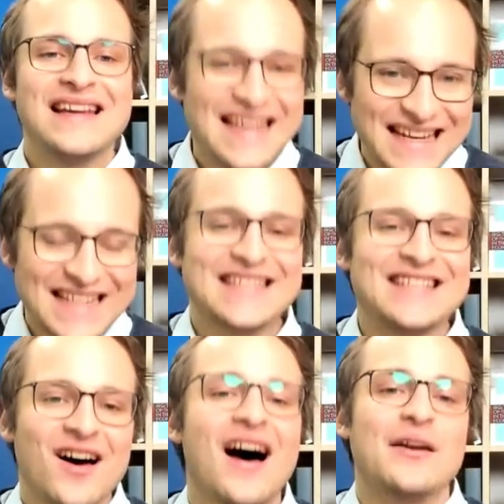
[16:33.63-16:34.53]
It is
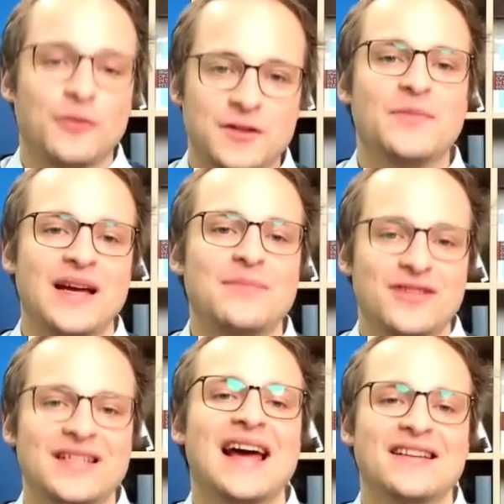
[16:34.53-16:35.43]
entitled to be
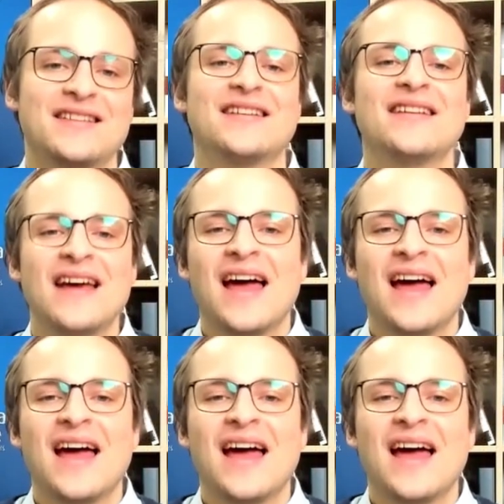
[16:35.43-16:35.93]
protected.